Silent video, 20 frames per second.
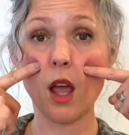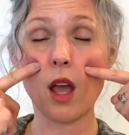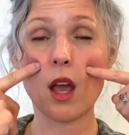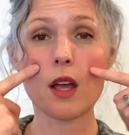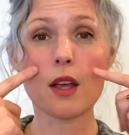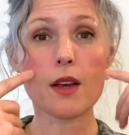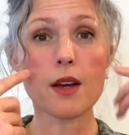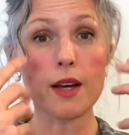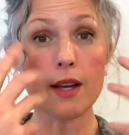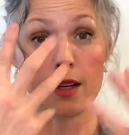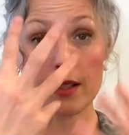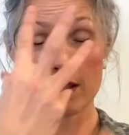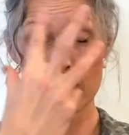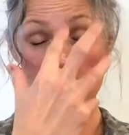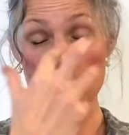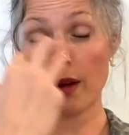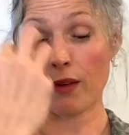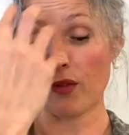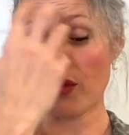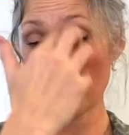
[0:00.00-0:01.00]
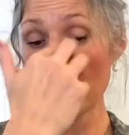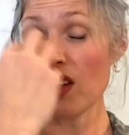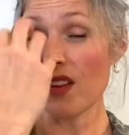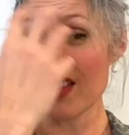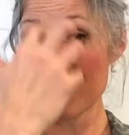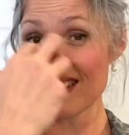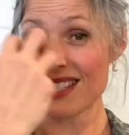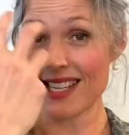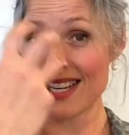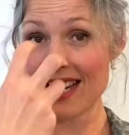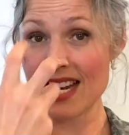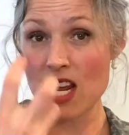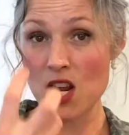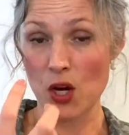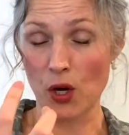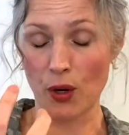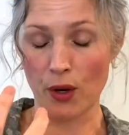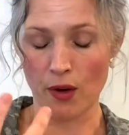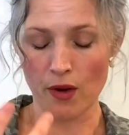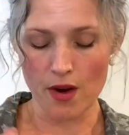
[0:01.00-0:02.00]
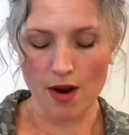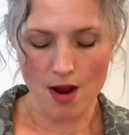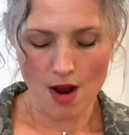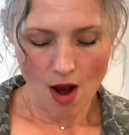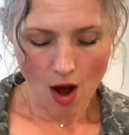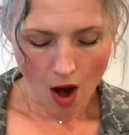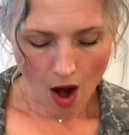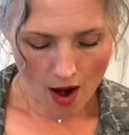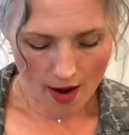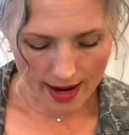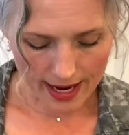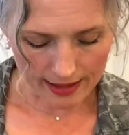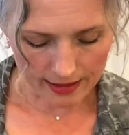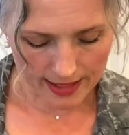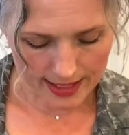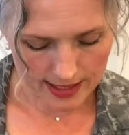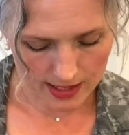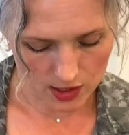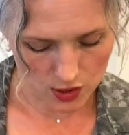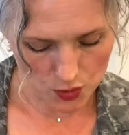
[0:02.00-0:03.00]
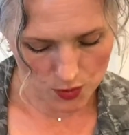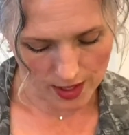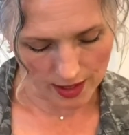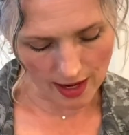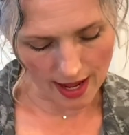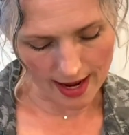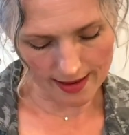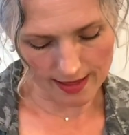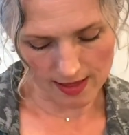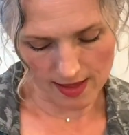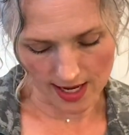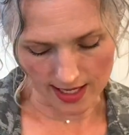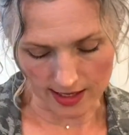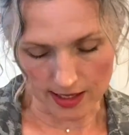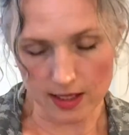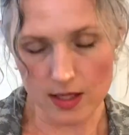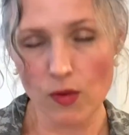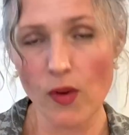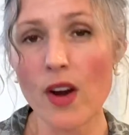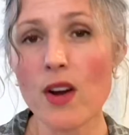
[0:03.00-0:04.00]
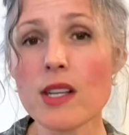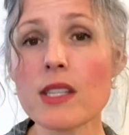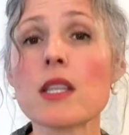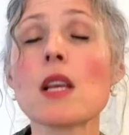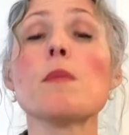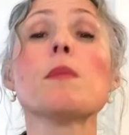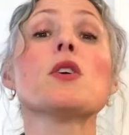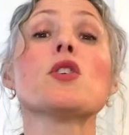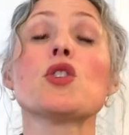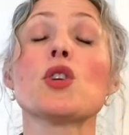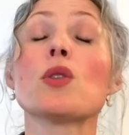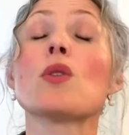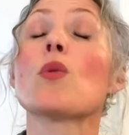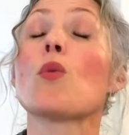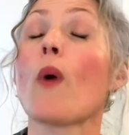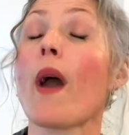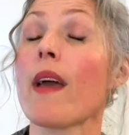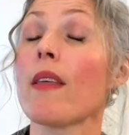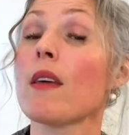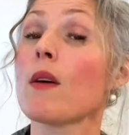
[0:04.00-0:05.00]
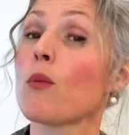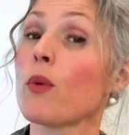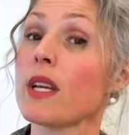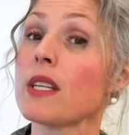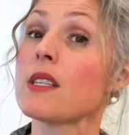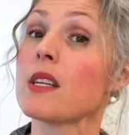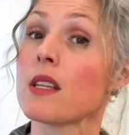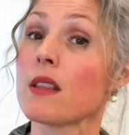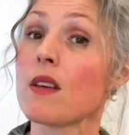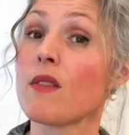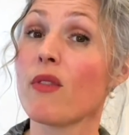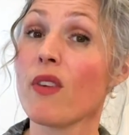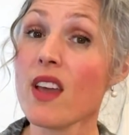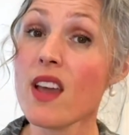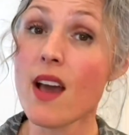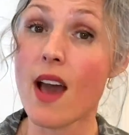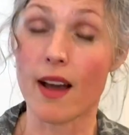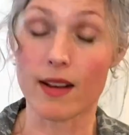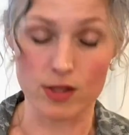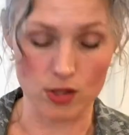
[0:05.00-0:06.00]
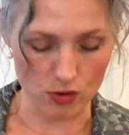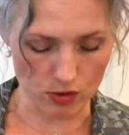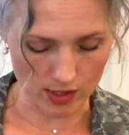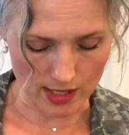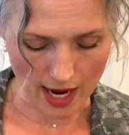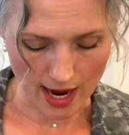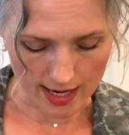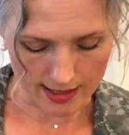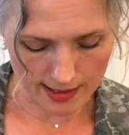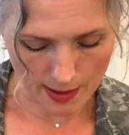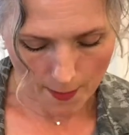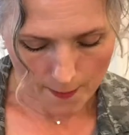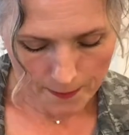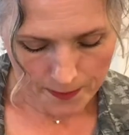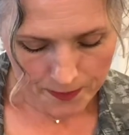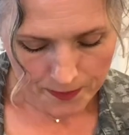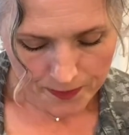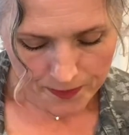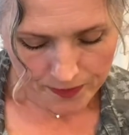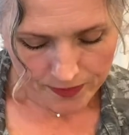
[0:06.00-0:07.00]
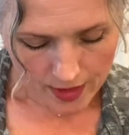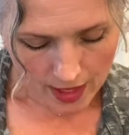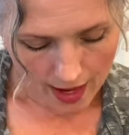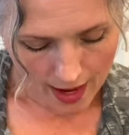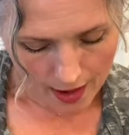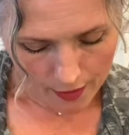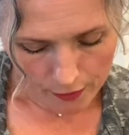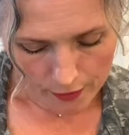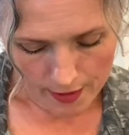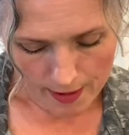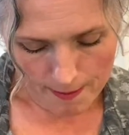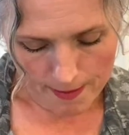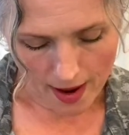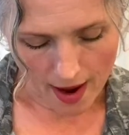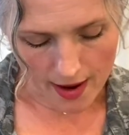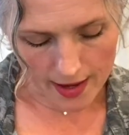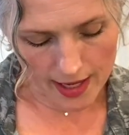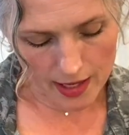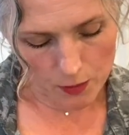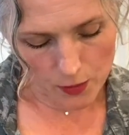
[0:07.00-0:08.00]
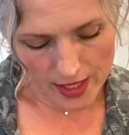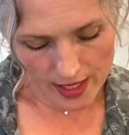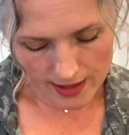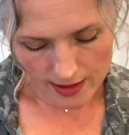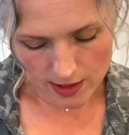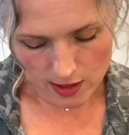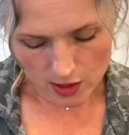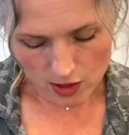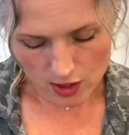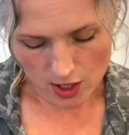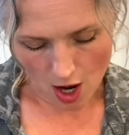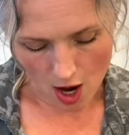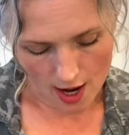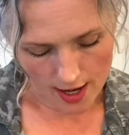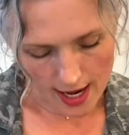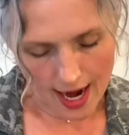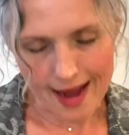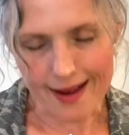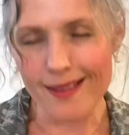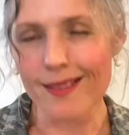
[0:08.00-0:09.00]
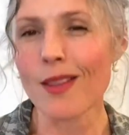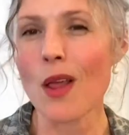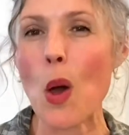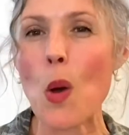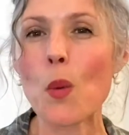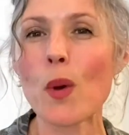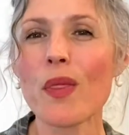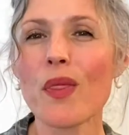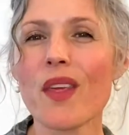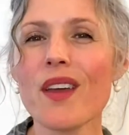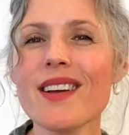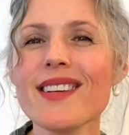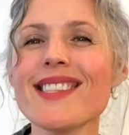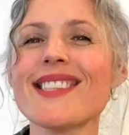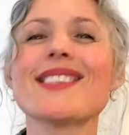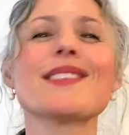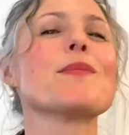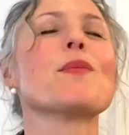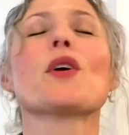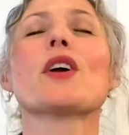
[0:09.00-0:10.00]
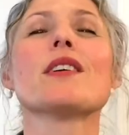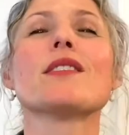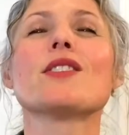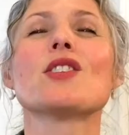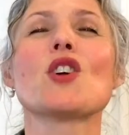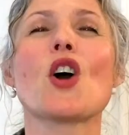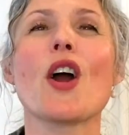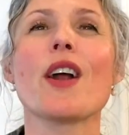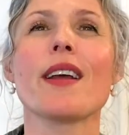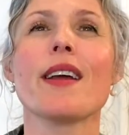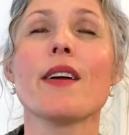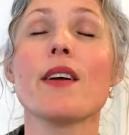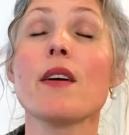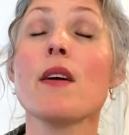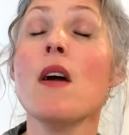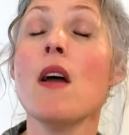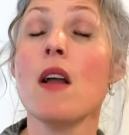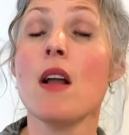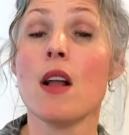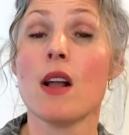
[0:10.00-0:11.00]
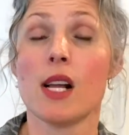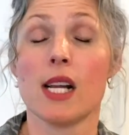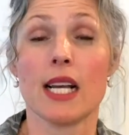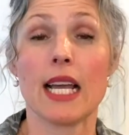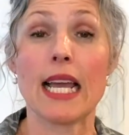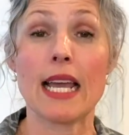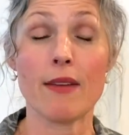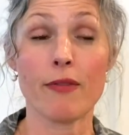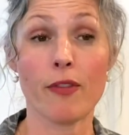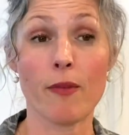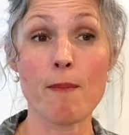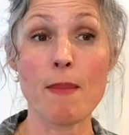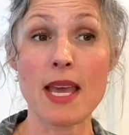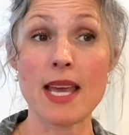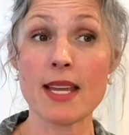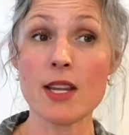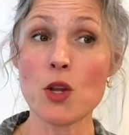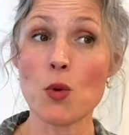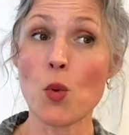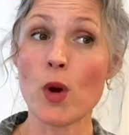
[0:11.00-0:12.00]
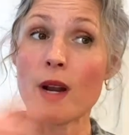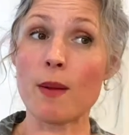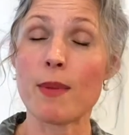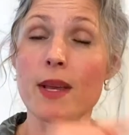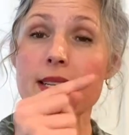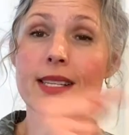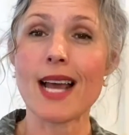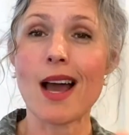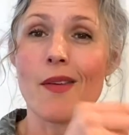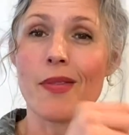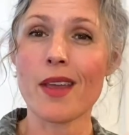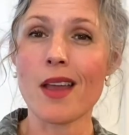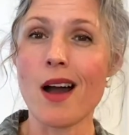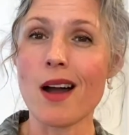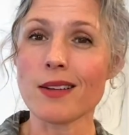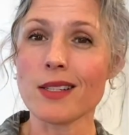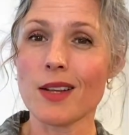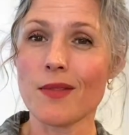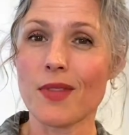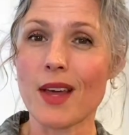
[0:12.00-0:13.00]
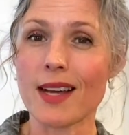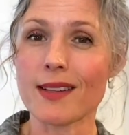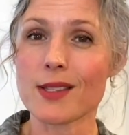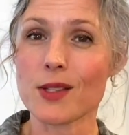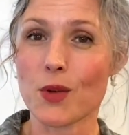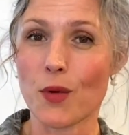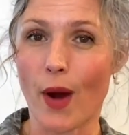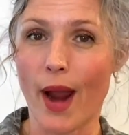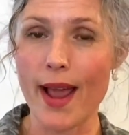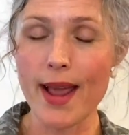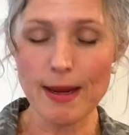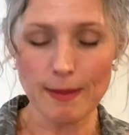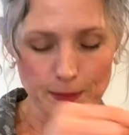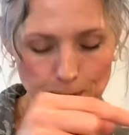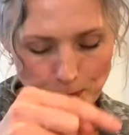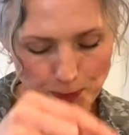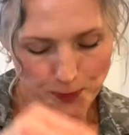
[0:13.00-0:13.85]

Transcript: Good, so I feel this in here. All right, let's do it like this. It's very similar to the way that we did the V exercise. Everybody, we can start kind of low with this. We're gonna start here. If men, you wanna be down the octave, that's great.